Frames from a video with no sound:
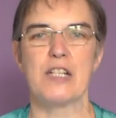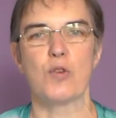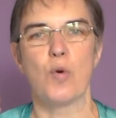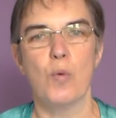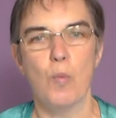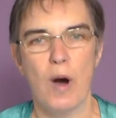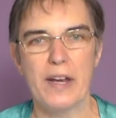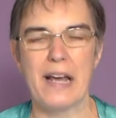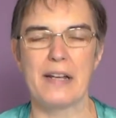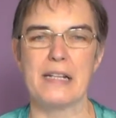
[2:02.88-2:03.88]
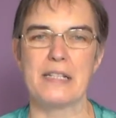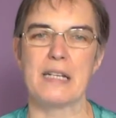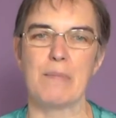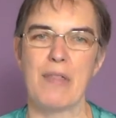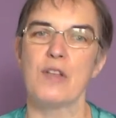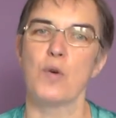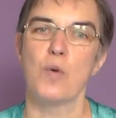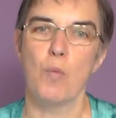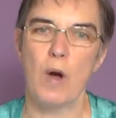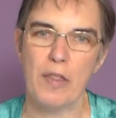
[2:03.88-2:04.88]
or one analytic method
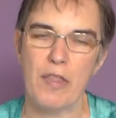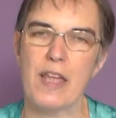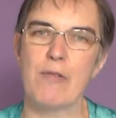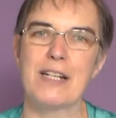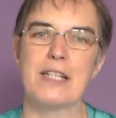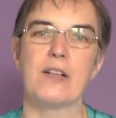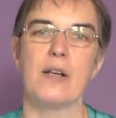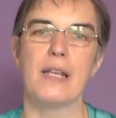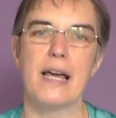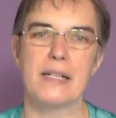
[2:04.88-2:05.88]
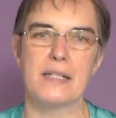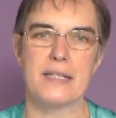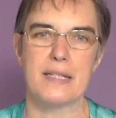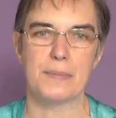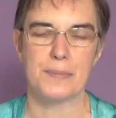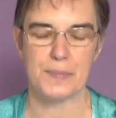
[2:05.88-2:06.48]
or one theoretical lens.